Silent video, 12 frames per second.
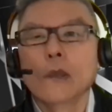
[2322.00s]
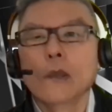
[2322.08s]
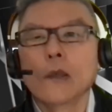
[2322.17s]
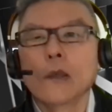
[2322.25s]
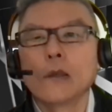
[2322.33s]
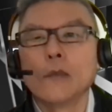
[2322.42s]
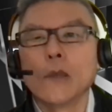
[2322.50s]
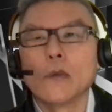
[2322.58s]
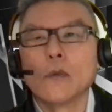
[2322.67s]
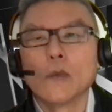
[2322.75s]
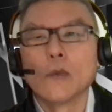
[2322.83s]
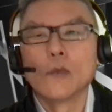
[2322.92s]
And then maybe
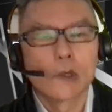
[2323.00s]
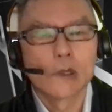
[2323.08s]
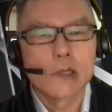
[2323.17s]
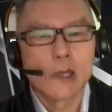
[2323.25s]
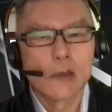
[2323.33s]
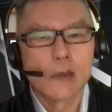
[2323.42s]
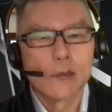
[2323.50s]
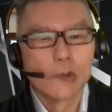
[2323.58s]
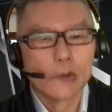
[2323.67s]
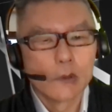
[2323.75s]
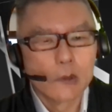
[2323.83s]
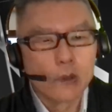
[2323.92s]
one more
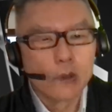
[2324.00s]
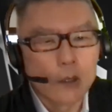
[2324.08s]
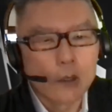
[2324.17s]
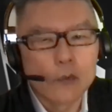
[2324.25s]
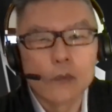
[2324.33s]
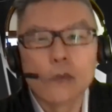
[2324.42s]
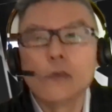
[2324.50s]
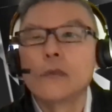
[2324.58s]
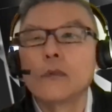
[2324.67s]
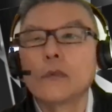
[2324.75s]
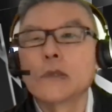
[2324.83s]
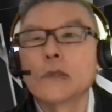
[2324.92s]
example.
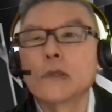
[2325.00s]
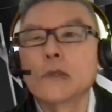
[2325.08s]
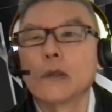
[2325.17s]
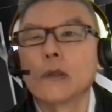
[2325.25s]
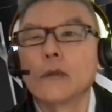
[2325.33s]
Sorry.